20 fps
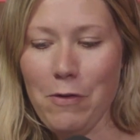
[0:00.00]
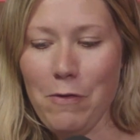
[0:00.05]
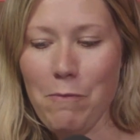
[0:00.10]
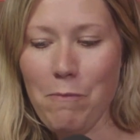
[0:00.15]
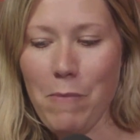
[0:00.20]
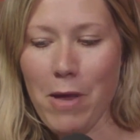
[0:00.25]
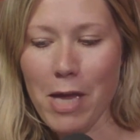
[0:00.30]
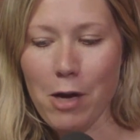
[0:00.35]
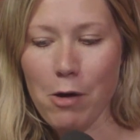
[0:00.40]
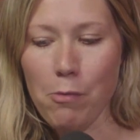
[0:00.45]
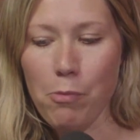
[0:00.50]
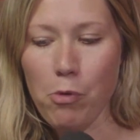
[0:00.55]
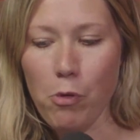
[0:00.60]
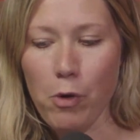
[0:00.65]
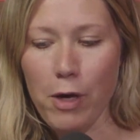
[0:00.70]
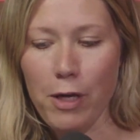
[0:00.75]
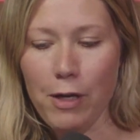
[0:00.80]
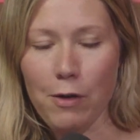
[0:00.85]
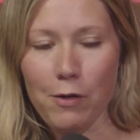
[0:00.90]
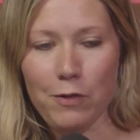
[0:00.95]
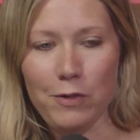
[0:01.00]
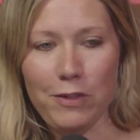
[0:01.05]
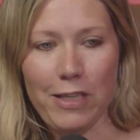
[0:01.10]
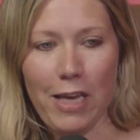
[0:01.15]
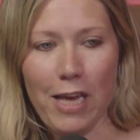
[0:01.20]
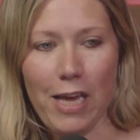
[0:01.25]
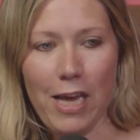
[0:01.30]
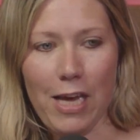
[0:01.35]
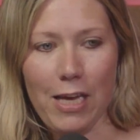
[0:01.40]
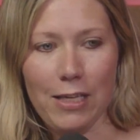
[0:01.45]
make a point of
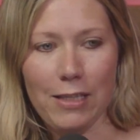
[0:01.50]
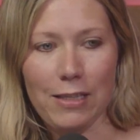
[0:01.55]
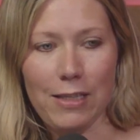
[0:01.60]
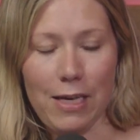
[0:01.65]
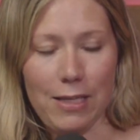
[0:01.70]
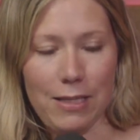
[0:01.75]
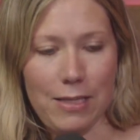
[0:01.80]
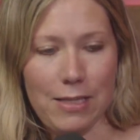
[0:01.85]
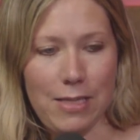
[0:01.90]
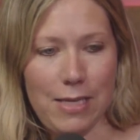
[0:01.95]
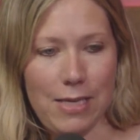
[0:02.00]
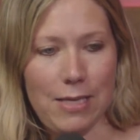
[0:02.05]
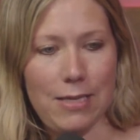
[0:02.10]
saying that